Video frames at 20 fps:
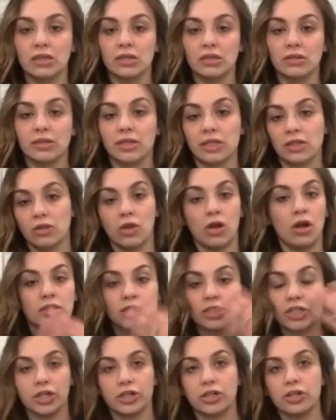like
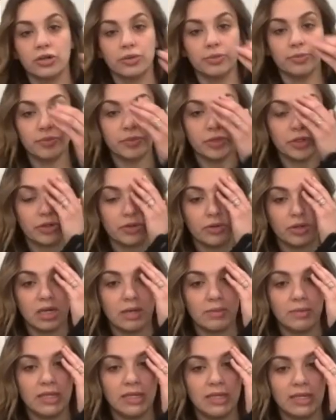long-term, you know what
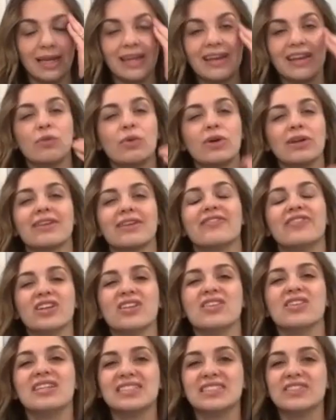I mean? And I didn't want to
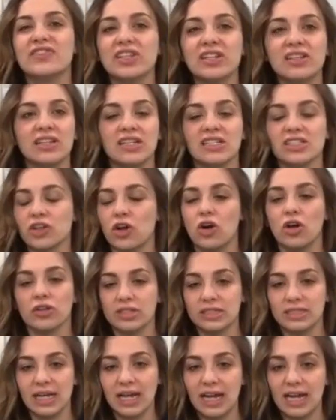feel these feelings all
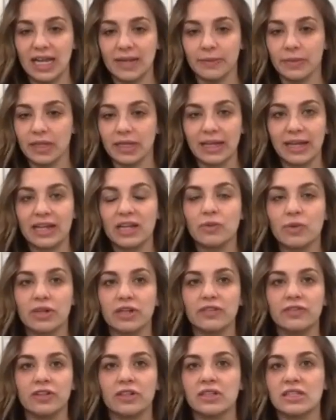the time. Like I didn't want
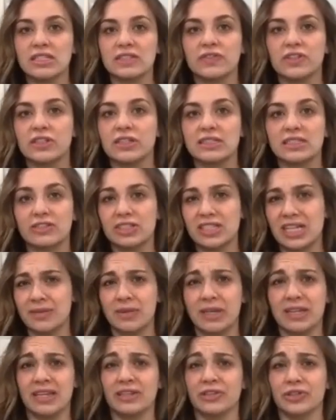to feel these feelings every time
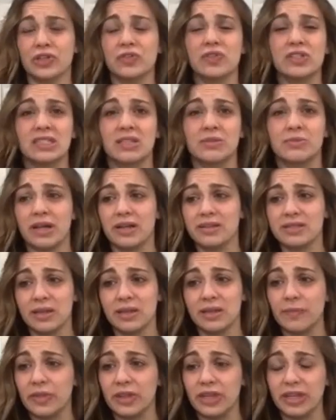I get nervous about
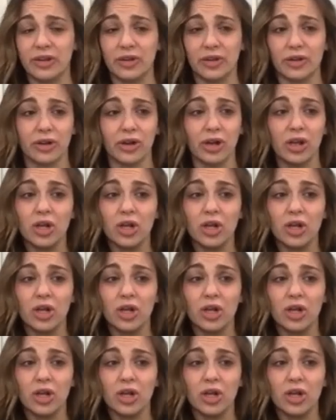something or